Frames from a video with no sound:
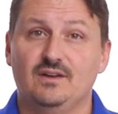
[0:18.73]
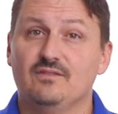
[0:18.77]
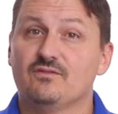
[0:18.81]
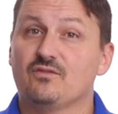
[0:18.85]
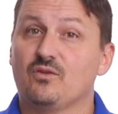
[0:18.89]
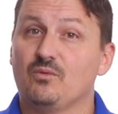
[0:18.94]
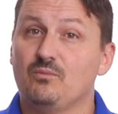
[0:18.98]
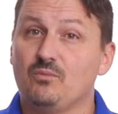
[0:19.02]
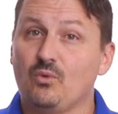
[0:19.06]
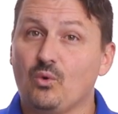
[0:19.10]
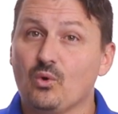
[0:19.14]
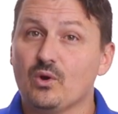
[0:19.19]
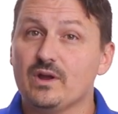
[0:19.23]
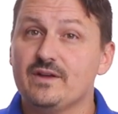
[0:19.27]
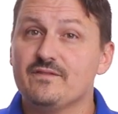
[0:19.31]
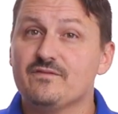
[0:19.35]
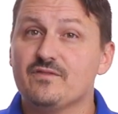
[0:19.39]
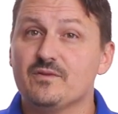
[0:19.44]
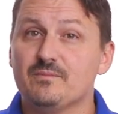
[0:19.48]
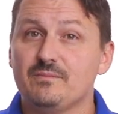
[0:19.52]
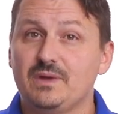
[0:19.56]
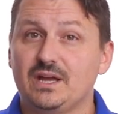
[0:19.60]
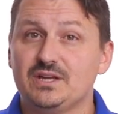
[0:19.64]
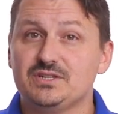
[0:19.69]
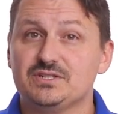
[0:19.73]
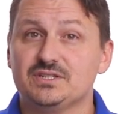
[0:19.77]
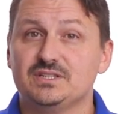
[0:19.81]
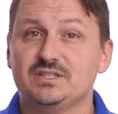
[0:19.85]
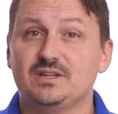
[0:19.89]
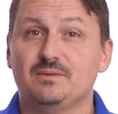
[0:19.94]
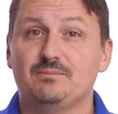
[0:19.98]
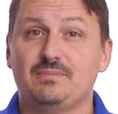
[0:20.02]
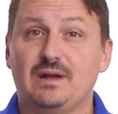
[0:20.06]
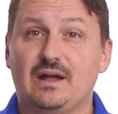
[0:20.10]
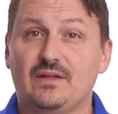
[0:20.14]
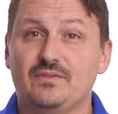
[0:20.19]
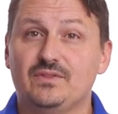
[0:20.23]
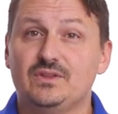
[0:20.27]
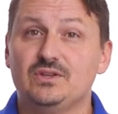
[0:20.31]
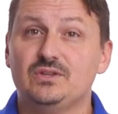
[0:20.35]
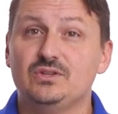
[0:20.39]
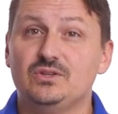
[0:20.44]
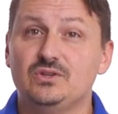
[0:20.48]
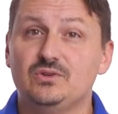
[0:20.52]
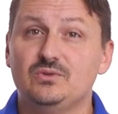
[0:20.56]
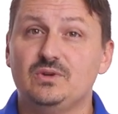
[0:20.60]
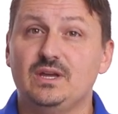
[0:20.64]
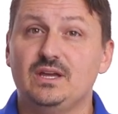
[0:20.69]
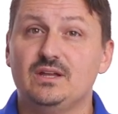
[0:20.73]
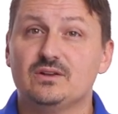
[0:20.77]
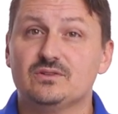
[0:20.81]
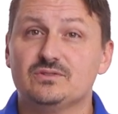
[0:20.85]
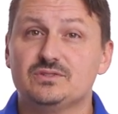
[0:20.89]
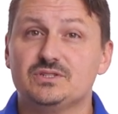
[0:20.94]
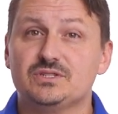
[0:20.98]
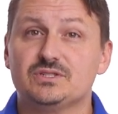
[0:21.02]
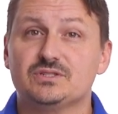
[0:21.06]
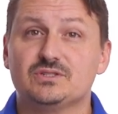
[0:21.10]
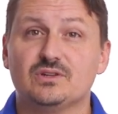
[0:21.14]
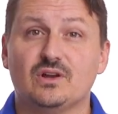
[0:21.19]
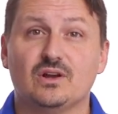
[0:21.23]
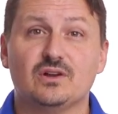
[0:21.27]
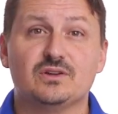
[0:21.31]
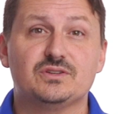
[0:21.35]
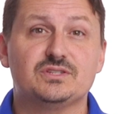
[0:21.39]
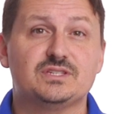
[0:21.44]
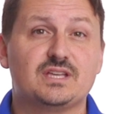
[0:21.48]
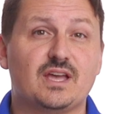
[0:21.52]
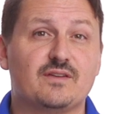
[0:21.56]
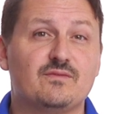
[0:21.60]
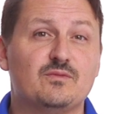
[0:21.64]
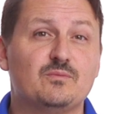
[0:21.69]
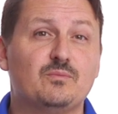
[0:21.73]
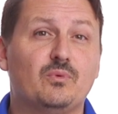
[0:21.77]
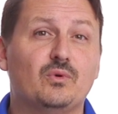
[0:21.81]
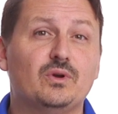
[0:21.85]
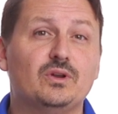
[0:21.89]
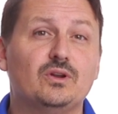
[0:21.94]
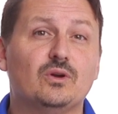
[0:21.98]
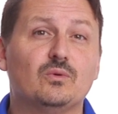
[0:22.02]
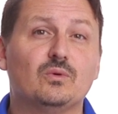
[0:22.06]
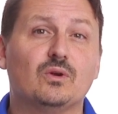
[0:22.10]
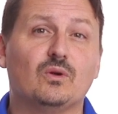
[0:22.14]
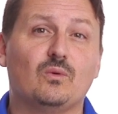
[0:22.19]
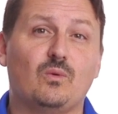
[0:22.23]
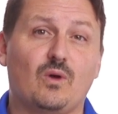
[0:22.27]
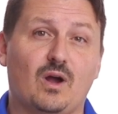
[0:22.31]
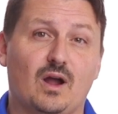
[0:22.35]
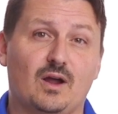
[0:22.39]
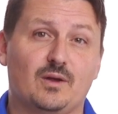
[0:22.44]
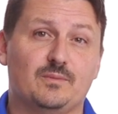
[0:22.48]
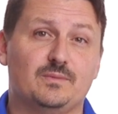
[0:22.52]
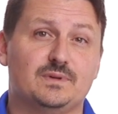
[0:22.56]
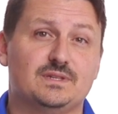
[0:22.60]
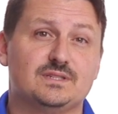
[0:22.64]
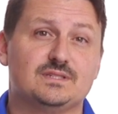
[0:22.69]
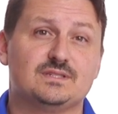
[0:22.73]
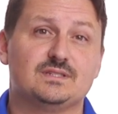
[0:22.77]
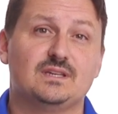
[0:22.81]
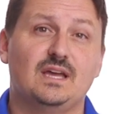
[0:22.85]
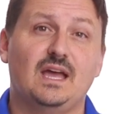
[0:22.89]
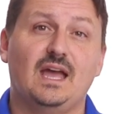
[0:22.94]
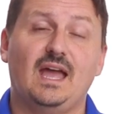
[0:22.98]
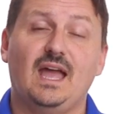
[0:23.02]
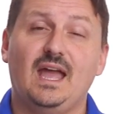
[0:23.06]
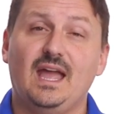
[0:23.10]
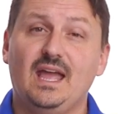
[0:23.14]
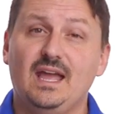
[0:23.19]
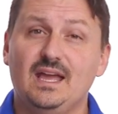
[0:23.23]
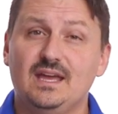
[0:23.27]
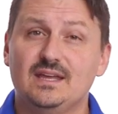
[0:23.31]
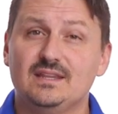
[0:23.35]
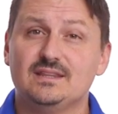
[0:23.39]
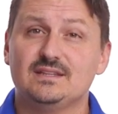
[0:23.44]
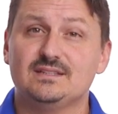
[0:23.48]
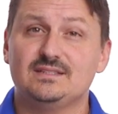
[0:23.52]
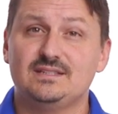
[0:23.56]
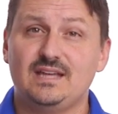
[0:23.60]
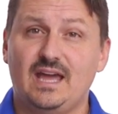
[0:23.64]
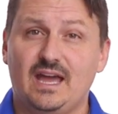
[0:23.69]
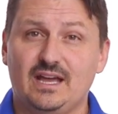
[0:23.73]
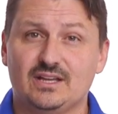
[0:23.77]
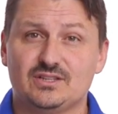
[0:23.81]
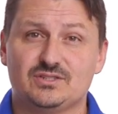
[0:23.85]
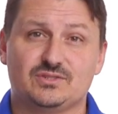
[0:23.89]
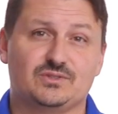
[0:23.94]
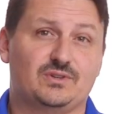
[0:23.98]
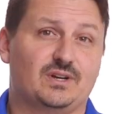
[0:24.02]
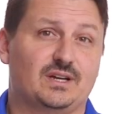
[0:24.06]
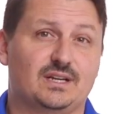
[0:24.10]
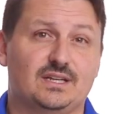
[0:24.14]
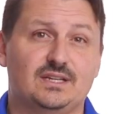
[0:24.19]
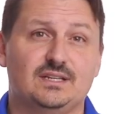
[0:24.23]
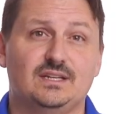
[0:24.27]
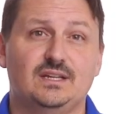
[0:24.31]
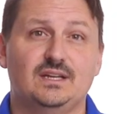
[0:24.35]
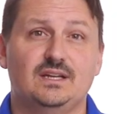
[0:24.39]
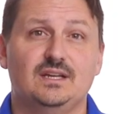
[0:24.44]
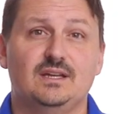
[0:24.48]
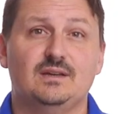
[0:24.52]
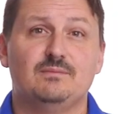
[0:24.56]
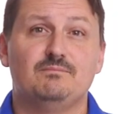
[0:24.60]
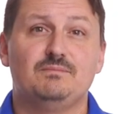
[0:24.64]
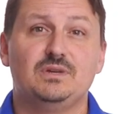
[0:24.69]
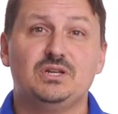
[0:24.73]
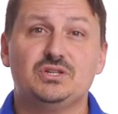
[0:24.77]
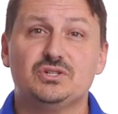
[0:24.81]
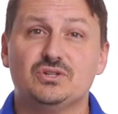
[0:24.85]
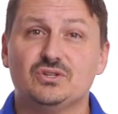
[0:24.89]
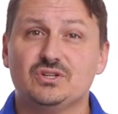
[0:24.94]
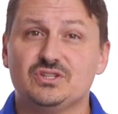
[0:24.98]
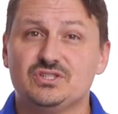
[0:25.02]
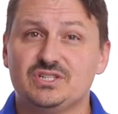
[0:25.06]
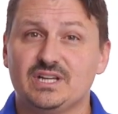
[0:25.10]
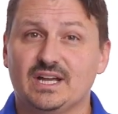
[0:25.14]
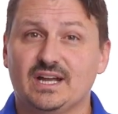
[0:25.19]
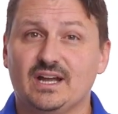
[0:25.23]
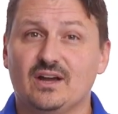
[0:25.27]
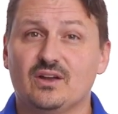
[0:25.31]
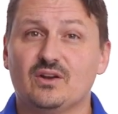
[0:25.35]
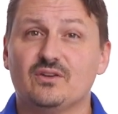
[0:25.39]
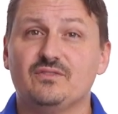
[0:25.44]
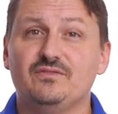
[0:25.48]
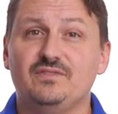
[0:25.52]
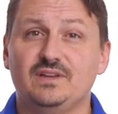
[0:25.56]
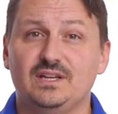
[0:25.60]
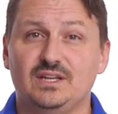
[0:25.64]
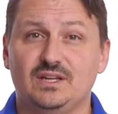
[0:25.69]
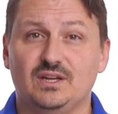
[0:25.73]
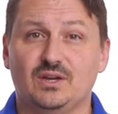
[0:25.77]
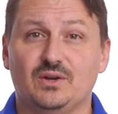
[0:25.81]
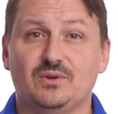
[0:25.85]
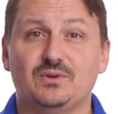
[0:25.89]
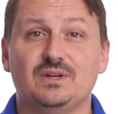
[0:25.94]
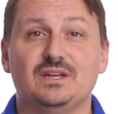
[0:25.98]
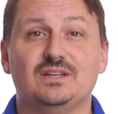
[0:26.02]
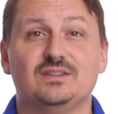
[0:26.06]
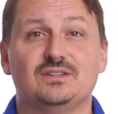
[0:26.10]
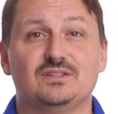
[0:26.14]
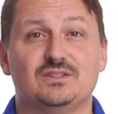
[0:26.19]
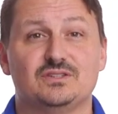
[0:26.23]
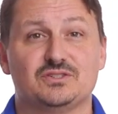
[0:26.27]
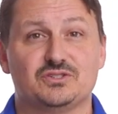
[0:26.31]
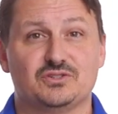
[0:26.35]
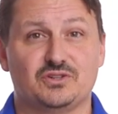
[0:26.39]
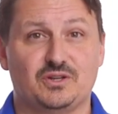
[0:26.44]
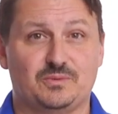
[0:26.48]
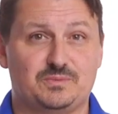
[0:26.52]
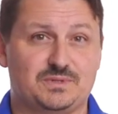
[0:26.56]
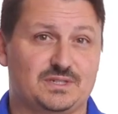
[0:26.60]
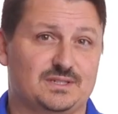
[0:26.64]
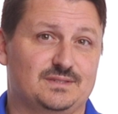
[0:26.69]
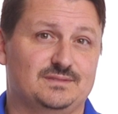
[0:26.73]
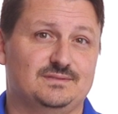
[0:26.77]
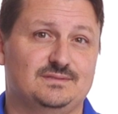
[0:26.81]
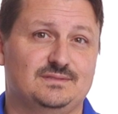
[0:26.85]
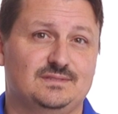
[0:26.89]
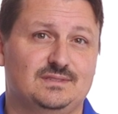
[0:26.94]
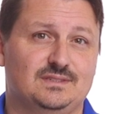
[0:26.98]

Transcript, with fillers: For more information about the new Energy Star 7.0 requirements and the tax credit, be sure to check out our video in the description.